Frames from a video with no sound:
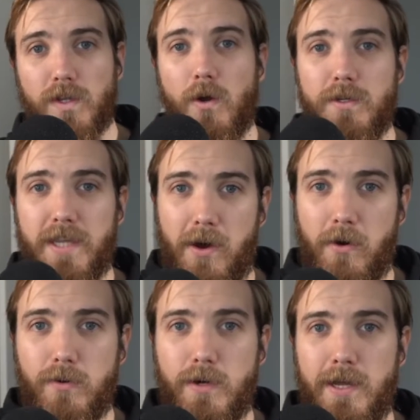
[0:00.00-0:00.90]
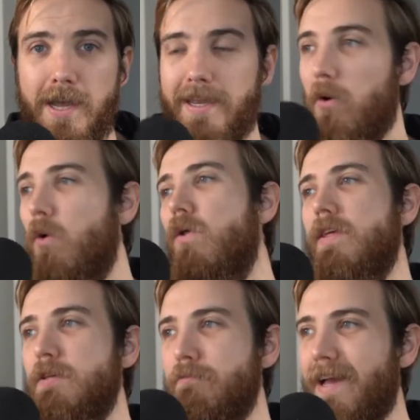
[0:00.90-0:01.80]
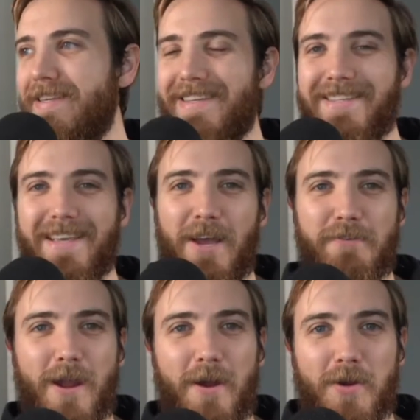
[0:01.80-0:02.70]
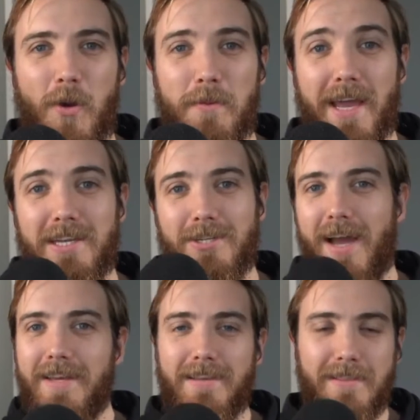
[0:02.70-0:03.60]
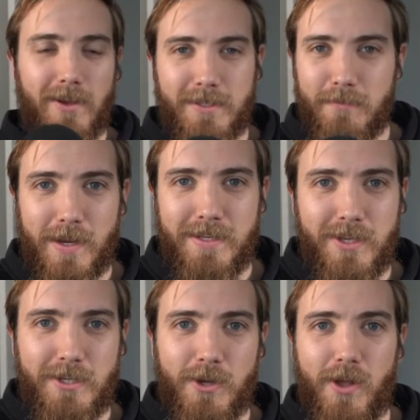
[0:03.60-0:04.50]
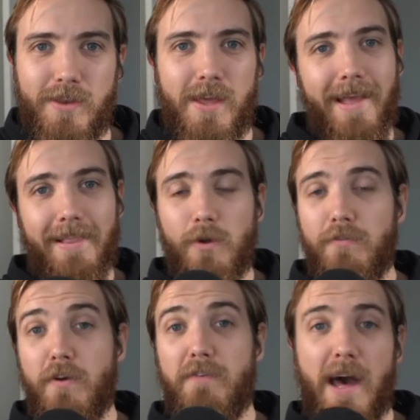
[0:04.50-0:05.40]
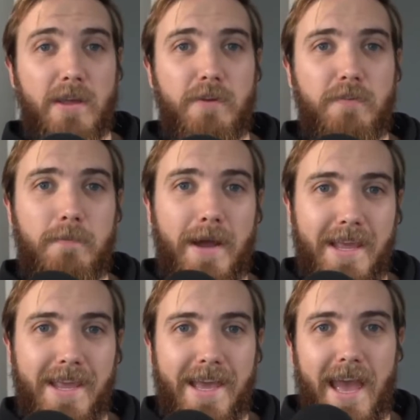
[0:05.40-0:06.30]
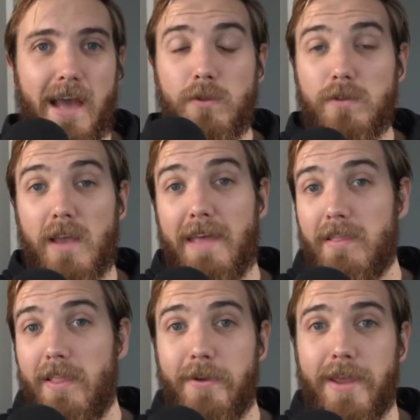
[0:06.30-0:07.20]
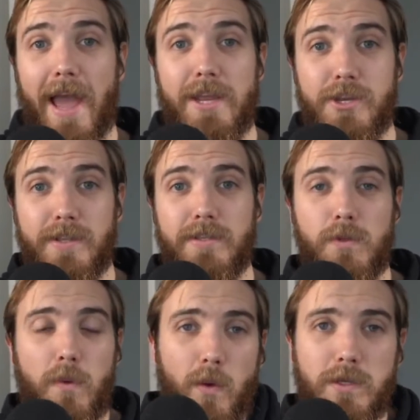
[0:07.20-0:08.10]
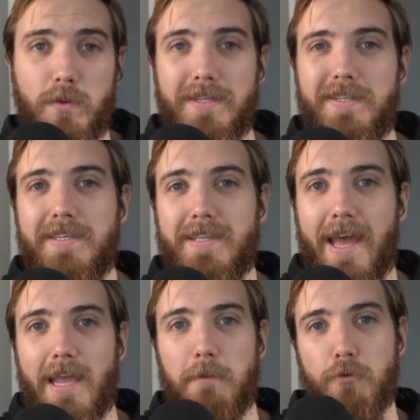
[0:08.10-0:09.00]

Hotel. Now, all these places for our accommodation, I did lots of research on, looked for value for money, and looked at the location. So we always wanted to stay in